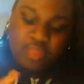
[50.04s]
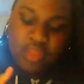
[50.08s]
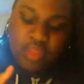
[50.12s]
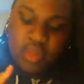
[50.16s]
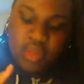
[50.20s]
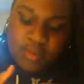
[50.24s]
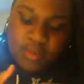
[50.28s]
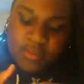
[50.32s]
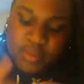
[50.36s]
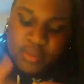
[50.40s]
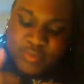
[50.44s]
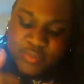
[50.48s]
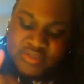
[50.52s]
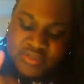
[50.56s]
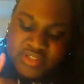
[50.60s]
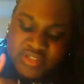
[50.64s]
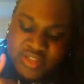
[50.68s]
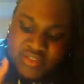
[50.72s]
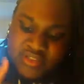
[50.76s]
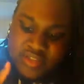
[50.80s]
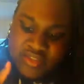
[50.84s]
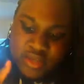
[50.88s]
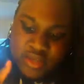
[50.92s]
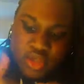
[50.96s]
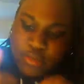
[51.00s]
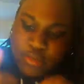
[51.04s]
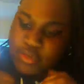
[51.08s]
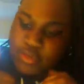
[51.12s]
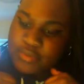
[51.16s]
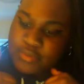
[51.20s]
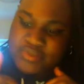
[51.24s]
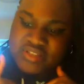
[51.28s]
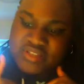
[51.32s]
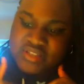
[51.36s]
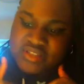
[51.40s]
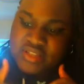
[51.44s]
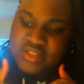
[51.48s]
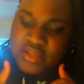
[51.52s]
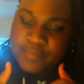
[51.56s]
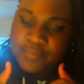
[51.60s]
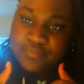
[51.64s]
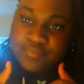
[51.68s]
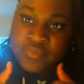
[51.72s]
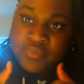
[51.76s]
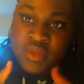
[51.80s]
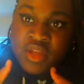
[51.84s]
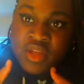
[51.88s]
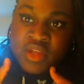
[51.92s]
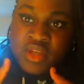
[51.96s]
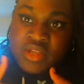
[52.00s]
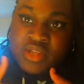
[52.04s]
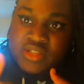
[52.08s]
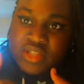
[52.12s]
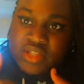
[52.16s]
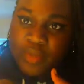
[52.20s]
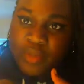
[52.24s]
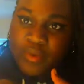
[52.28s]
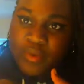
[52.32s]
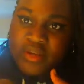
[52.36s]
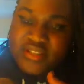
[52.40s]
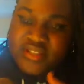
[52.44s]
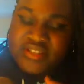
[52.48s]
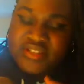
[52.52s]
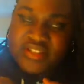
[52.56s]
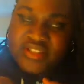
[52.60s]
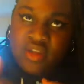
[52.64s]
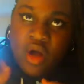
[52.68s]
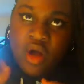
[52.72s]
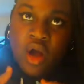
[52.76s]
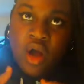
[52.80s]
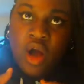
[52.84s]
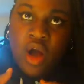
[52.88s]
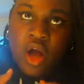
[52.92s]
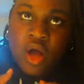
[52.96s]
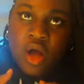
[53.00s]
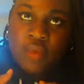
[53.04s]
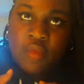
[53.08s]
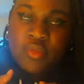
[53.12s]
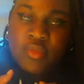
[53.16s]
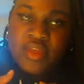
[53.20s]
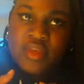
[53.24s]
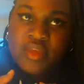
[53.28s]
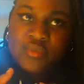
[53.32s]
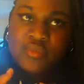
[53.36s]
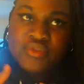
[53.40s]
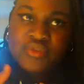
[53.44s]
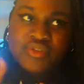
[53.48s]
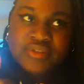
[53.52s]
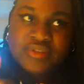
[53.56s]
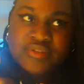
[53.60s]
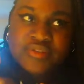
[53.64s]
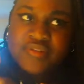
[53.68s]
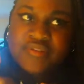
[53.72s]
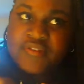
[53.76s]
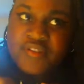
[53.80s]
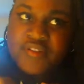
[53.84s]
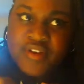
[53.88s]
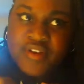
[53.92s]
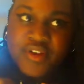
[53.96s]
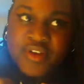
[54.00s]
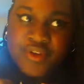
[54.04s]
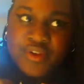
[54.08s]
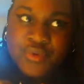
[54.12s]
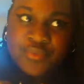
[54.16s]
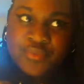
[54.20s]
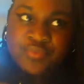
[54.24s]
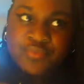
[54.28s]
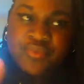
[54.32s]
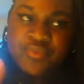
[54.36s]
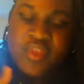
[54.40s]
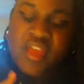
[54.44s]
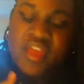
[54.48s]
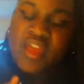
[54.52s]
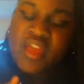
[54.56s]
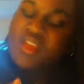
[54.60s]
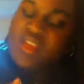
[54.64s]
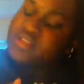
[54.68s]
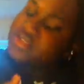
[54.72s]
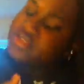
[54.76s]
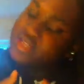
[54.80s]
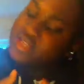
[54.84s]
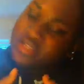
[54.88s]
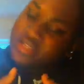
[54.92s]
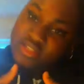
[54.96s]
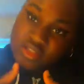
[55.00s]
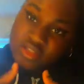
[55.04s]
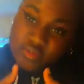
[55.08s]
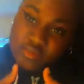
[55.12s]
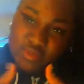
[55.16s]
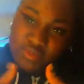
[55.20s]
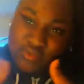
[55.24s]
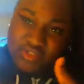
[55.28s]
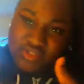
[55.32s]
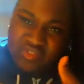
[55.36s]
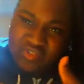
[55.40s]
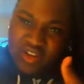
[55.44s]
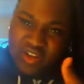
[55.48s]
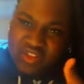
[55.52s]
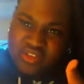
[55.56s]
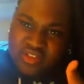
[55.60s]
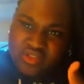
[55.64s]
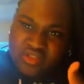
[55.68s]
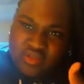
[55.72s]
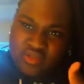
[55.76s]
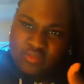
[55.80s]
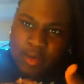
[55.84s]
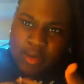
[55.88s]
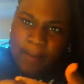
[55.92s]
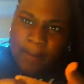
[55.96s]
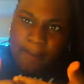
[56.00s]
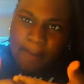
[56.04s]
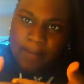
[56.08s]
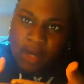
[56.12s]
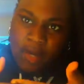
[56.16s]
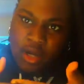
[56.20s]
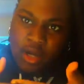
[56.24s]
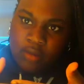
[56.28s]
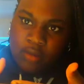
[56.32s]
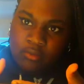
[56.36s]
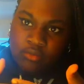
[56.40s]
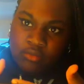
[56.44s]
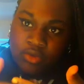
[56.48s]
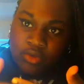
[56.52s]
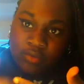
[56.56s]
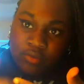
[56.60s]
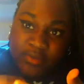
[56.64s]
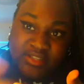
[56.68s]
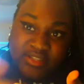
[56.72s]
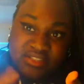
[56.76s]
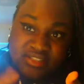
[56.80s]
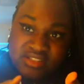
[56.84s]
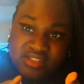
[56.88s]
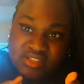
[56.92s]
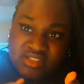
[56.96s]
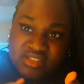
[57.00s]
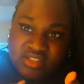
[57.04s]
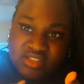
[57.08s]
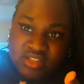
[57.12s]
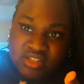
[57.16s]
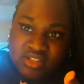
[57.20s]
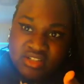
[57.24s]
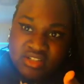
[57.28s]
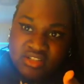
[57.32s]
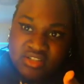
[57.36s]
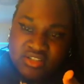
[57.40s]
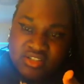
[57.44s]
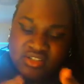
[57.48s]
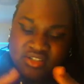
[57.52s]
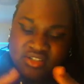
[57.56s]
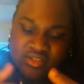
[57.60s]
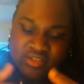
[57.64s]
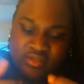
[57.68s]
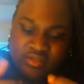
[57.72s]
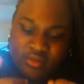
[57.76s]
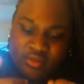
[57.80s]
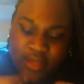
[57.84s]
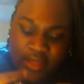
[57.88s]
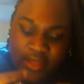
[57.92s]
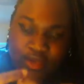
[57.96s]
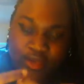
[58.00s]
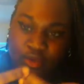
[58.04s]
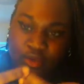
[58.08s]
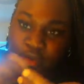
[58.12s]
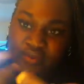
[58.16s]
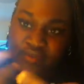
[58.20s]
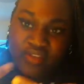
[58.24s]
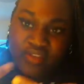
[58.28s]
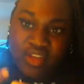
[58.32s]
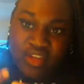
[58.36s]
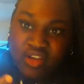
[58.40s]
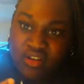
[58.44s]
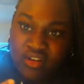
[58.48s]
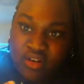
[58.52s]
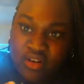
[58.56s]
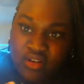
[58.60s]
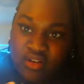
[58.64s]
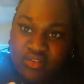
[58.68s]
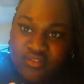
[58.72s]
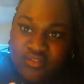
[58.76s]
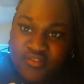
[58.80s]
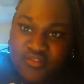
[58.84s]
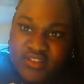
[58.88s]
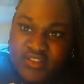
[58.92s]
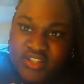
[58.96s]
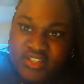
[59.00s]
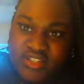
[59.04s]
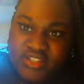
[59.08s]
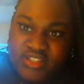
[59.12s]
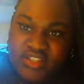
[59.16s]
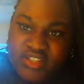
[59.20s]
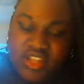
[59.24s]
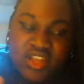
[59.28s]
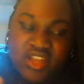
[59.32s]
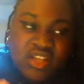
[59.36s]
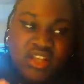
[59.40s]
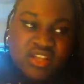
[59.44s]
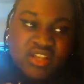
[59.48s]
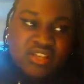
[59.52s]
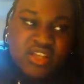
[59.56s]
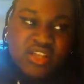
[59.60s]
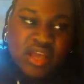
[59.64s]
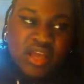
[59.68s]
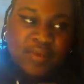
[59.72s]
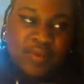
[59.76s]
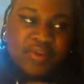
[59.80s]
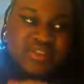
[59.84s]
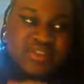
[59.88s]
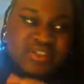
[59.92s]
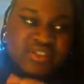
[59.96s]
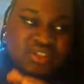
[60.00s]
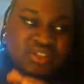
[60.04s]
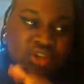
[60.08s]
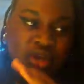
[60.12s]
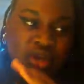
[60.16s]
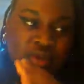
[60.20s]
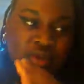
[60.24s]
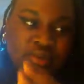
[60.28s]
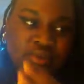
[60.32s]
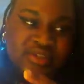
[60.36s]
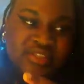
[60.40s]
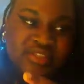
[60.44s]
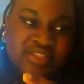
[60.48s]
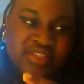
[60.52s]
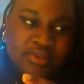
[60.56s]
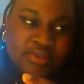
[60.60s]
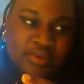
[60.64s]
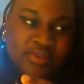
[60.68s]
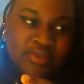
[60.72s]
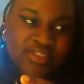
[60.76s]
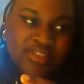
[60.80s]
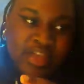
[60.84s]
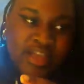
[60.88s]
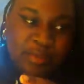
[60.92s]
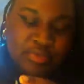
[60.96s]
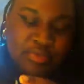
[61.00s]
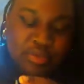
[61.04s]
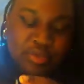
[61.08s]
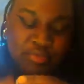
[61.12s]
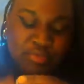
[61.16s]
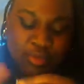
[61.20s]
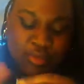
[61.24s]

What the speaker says: He wasn't in there. Nobody was in there. So I went into the hub. He was on the phone. So I assumed it was rather to my mum or my sister, because like whoever he got hold of first. So I went to go and see what was happening.